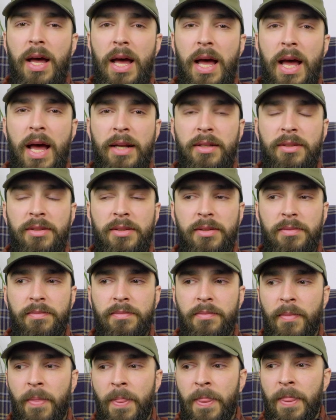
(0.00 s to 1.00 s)
And
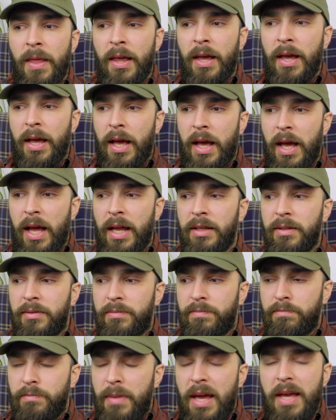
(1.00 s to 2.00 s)
and
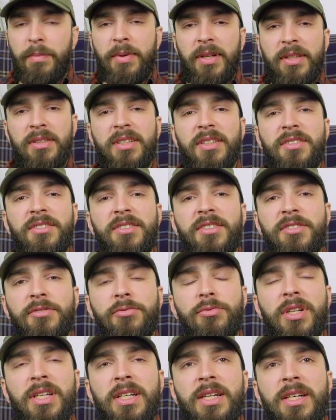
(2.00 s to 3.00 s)
maybe this is
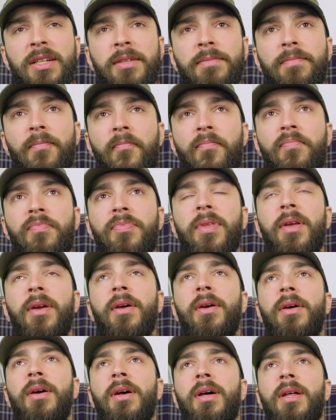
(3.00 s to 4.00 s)
really
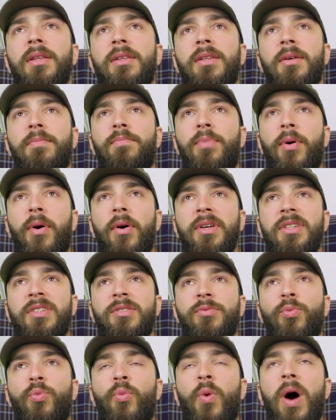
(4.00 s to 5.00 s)
the point
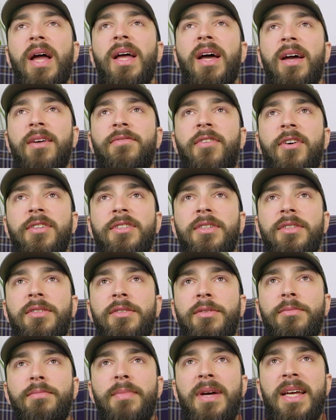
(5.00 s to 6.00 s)
why I wanted
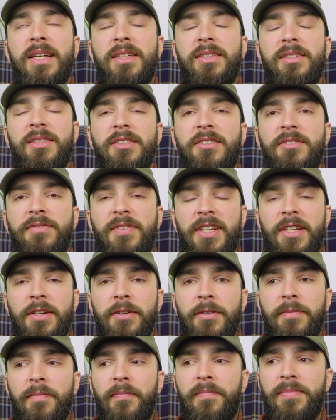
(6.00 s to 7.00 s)
to make this video.
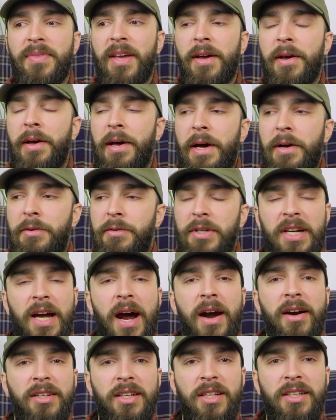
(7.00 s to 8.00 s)

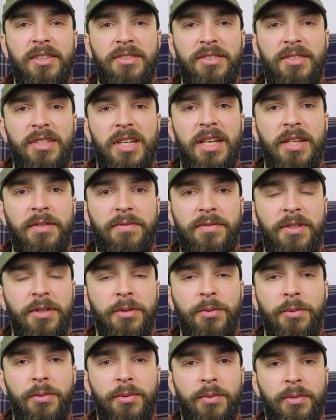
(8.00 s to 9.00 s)
Regardless if
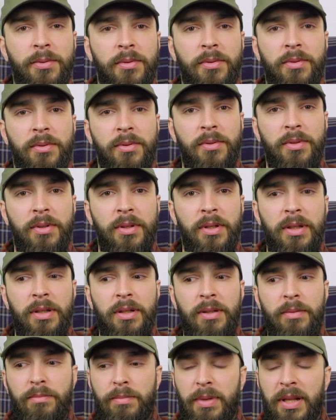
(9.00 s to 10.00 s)
you
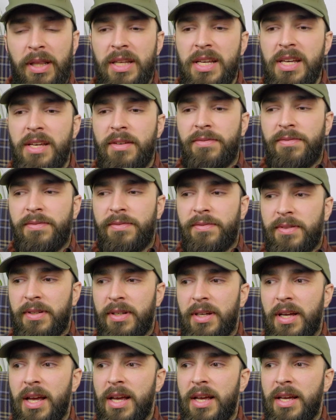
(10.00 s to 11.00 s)
believe
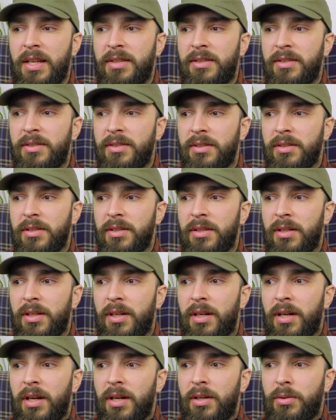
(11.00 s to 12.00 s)
in
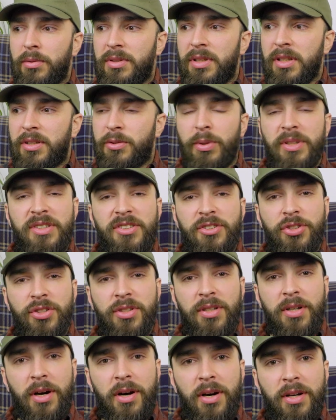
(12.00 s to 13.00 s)
the
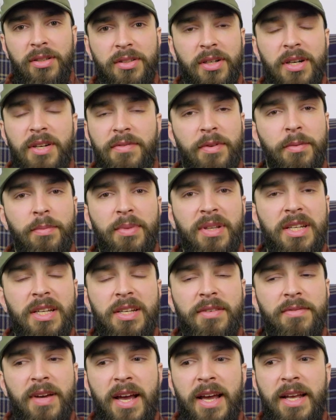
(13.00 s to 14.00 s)
Christian God, if you
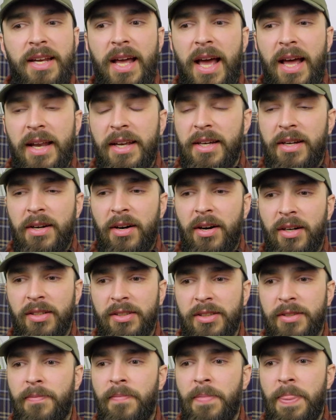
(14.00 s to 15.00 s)
believe in any
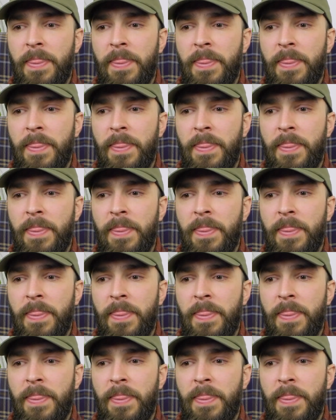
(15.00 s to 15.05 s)
God,